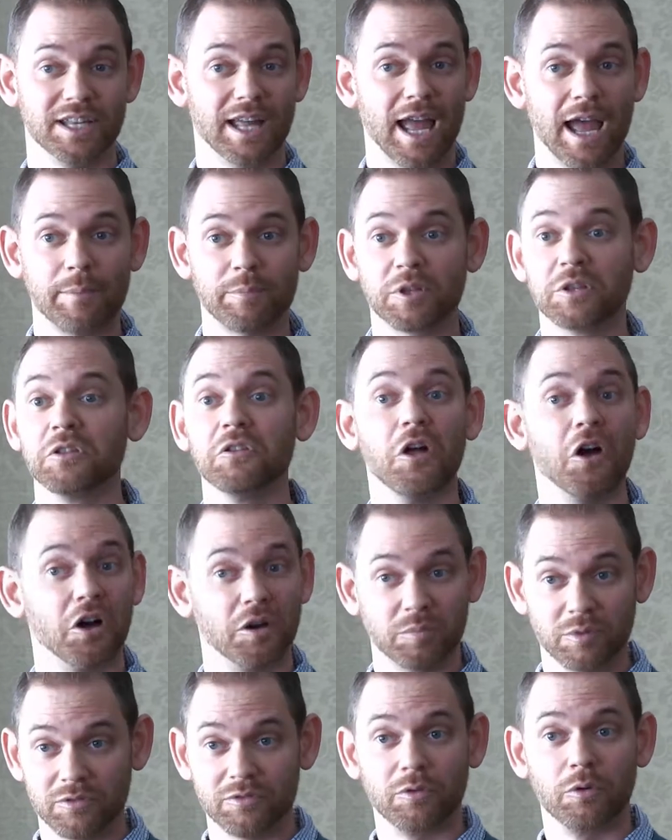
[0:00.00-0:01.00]
to happen
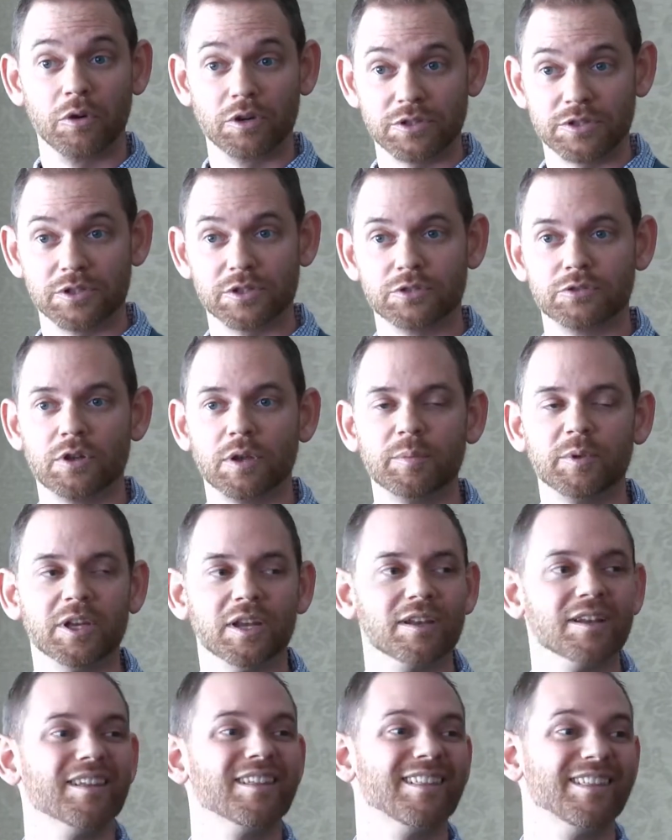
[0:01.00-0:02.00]
long before it's
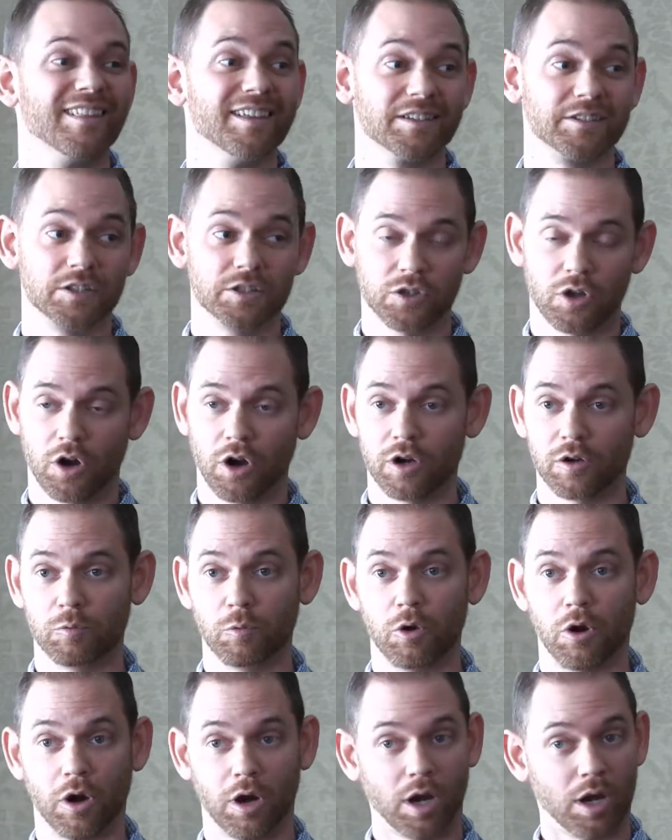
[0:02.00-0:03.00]
distributed. This is hard
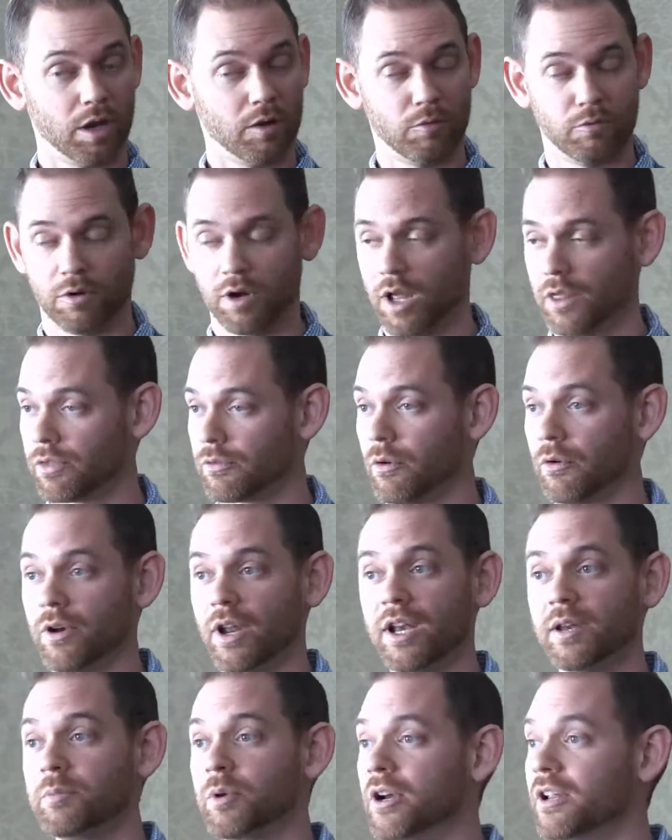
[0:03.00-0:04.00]
work. We're not throwing
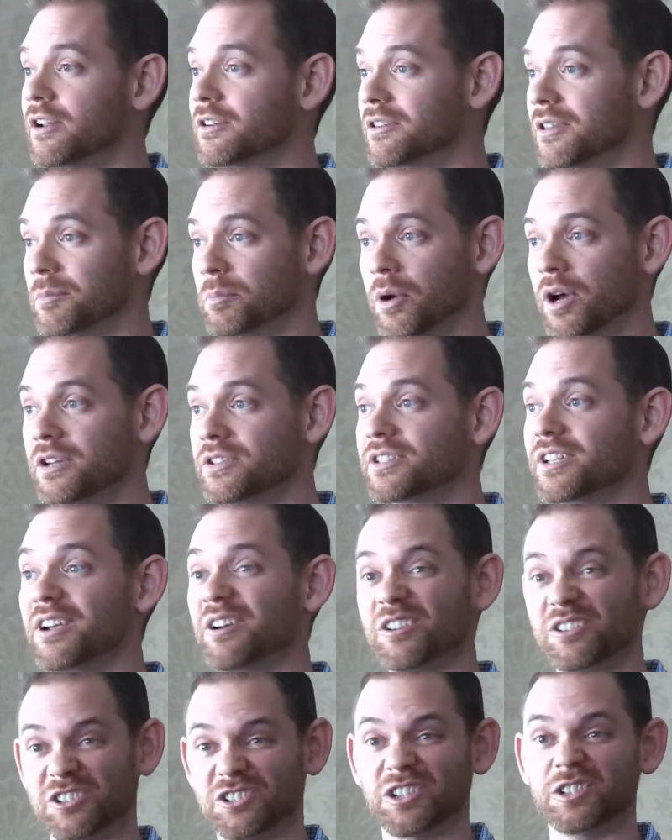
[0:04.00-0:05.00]
anybody under the bus
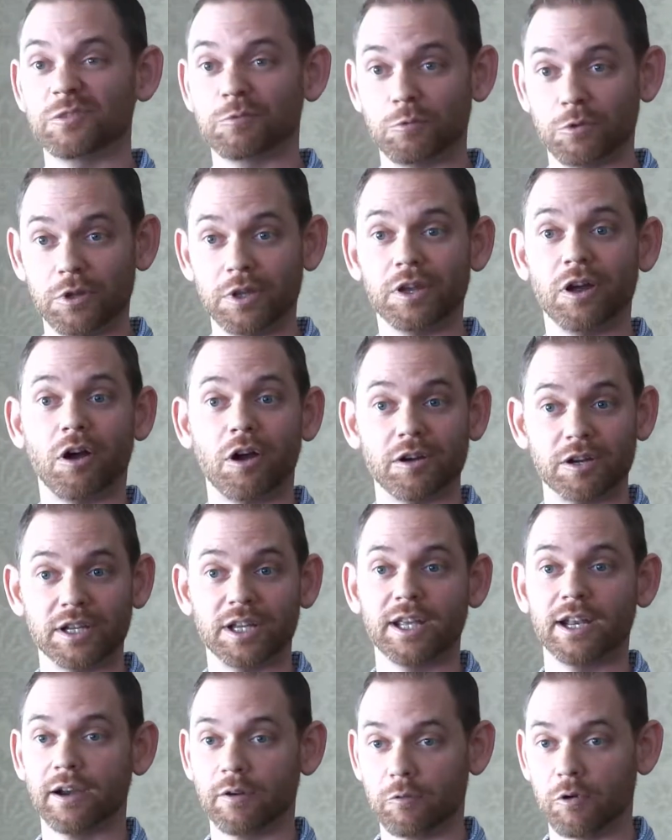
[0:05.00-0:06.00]
here, it's just really hard to
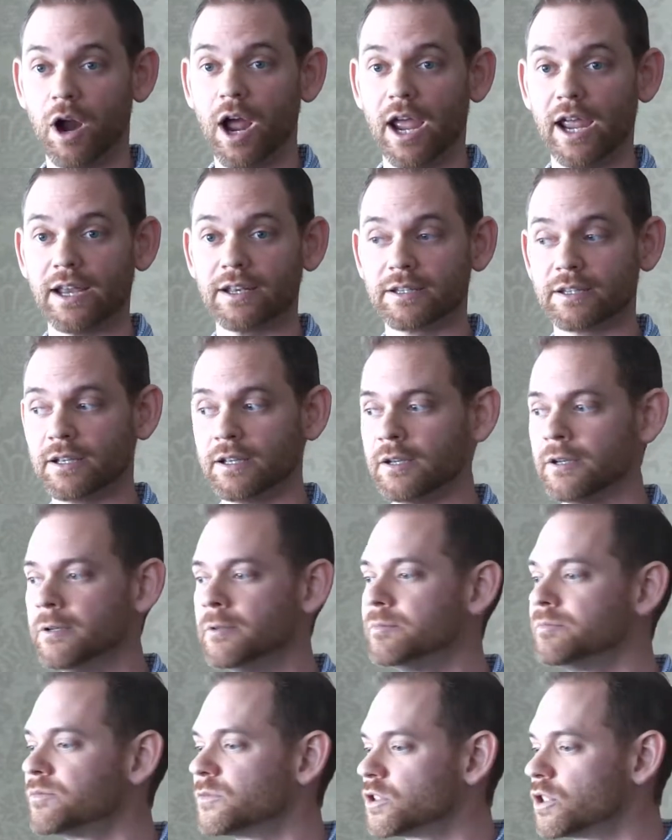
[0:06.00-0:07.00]
get it right.
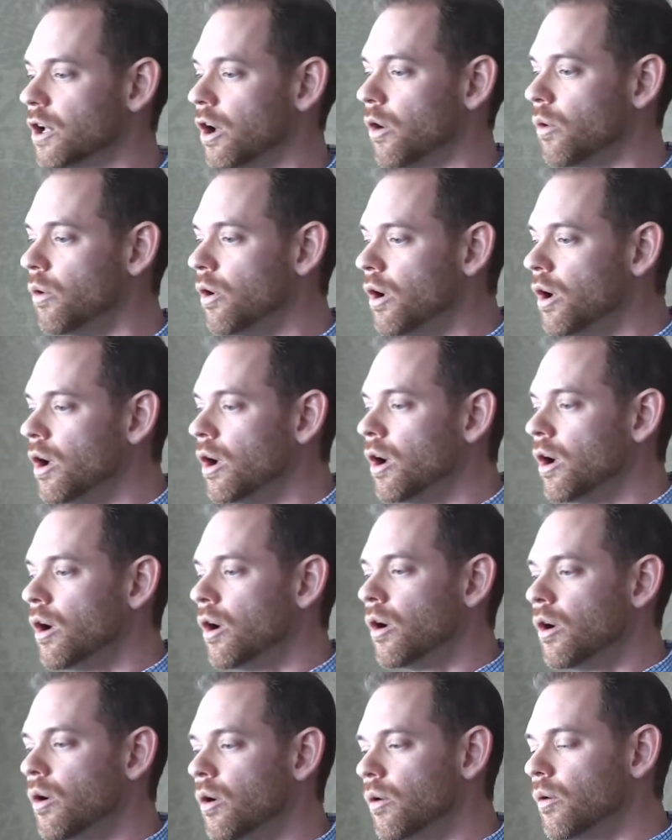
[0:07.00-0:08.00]
So
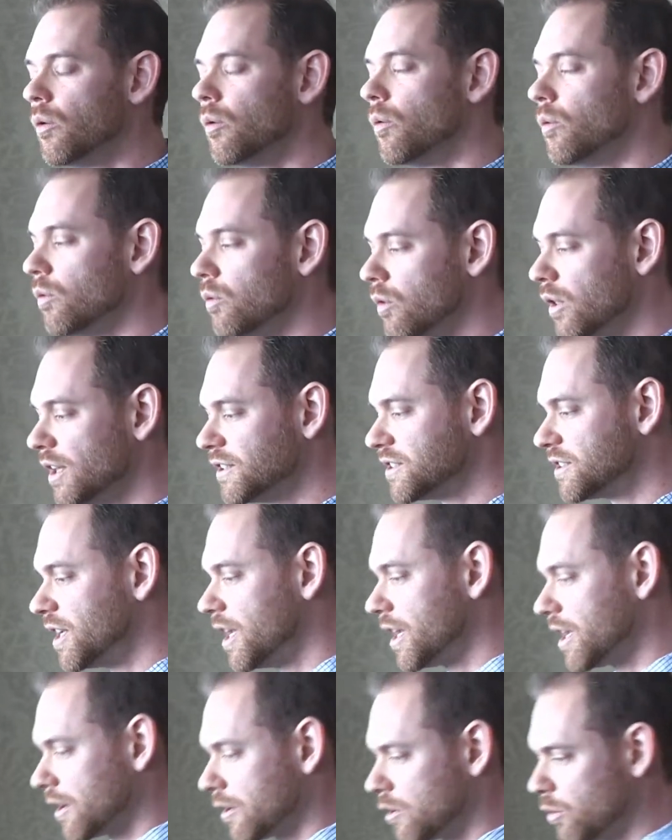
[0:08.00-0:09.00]
let's
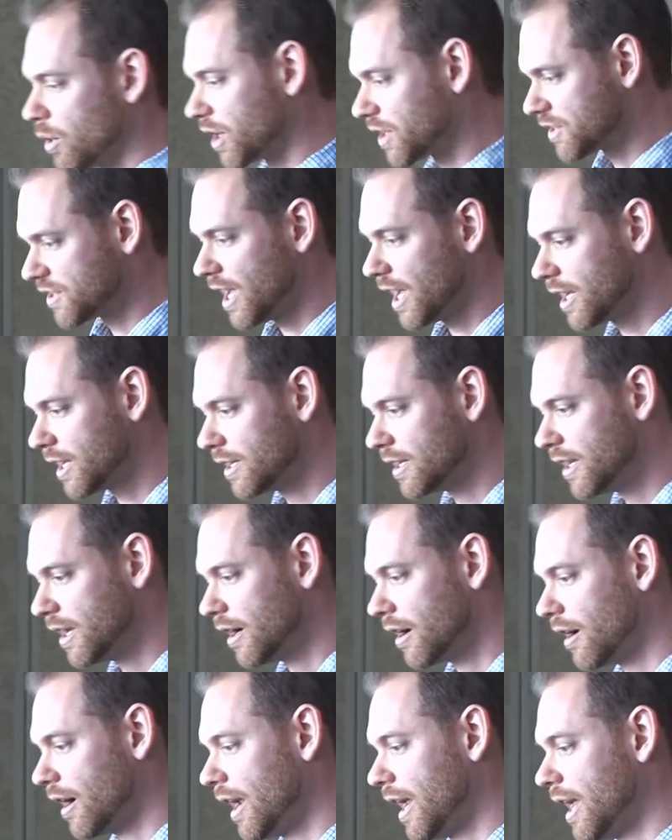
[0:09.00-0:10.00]
take a quick second
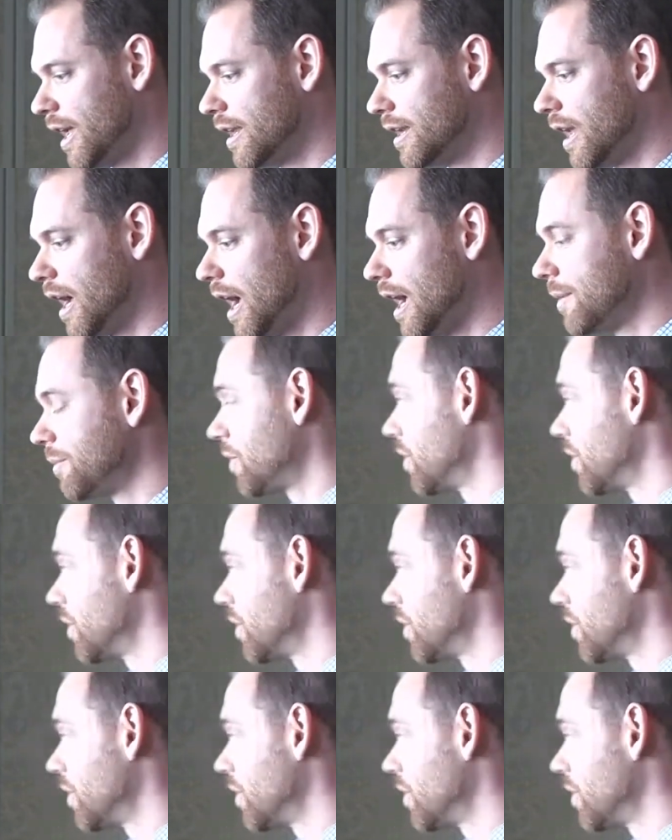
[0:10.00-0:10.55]
here, and I'm